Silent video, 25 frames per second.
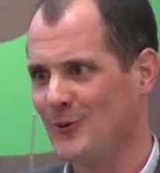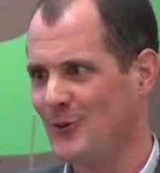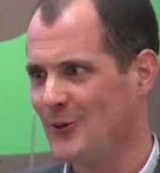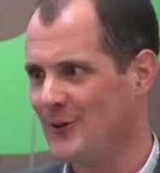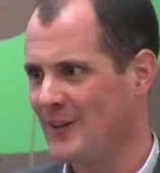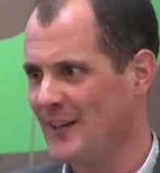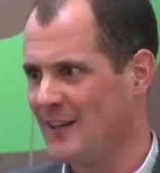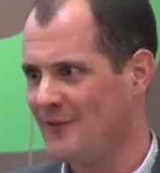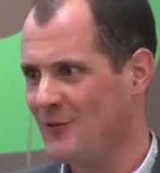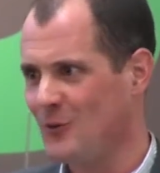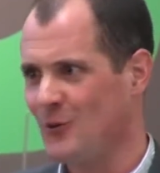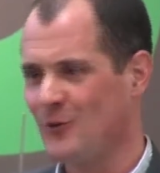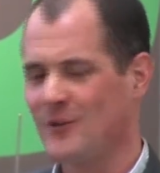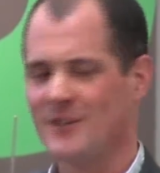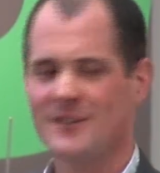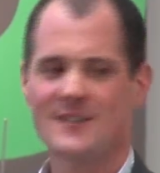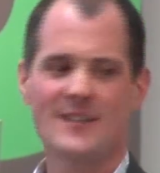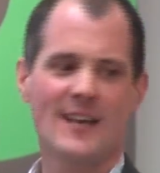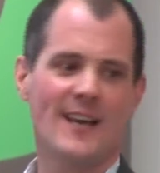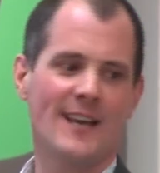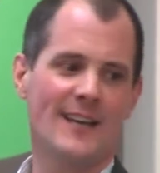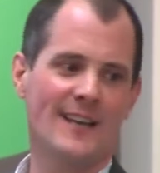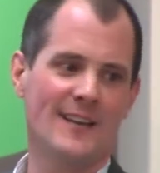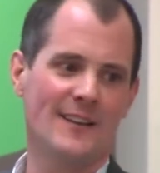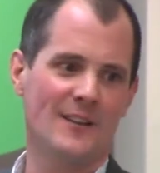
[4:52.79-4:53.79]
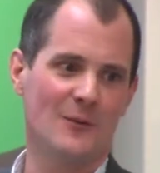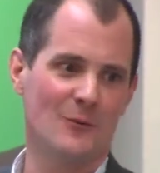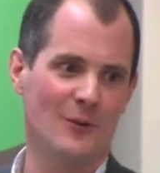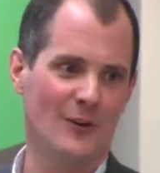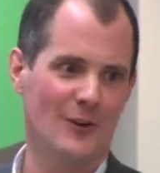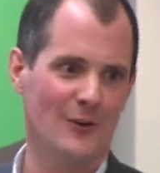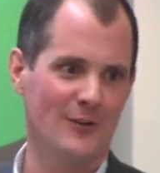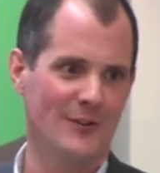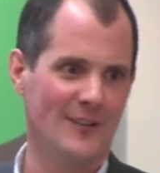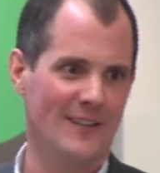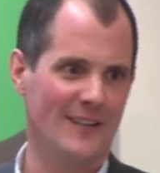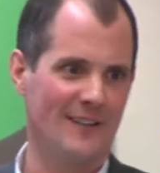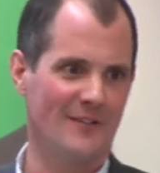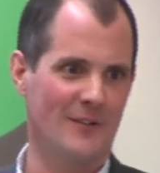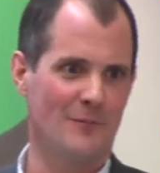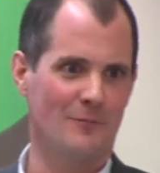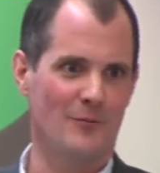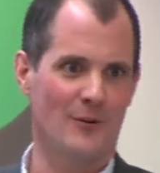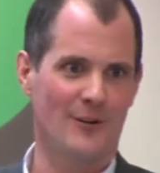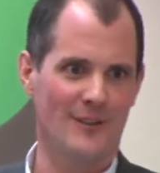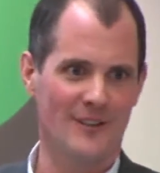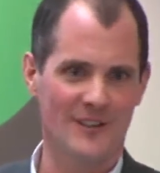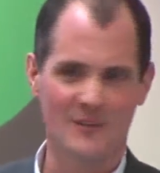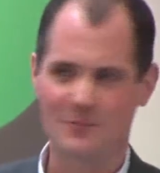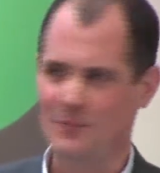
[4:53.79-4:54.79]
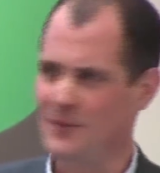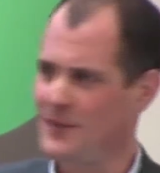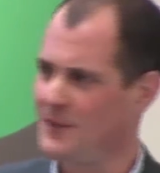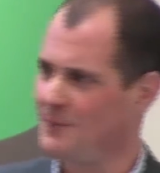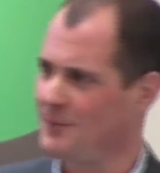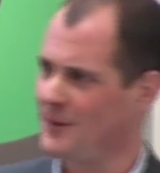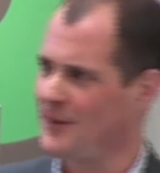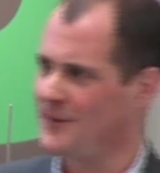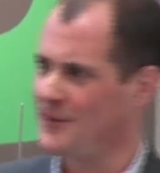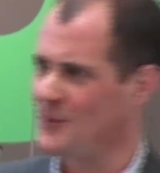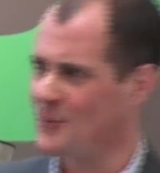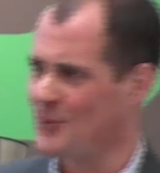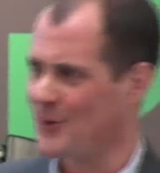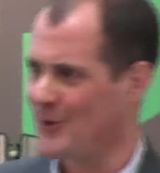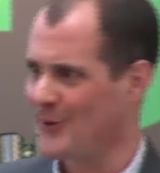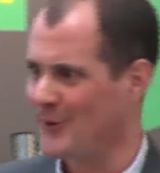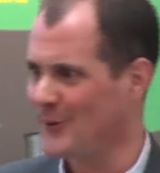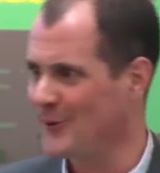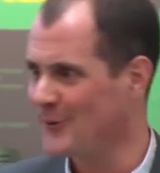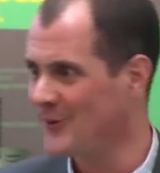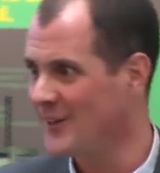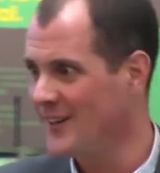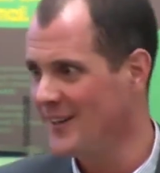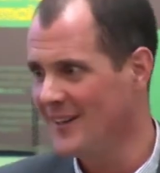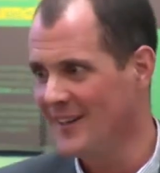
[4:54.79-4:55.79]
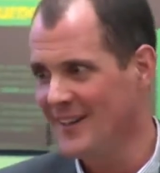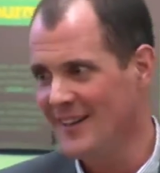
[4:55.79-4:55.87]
you can have all the tech in the world, you can have the brightest people in the world.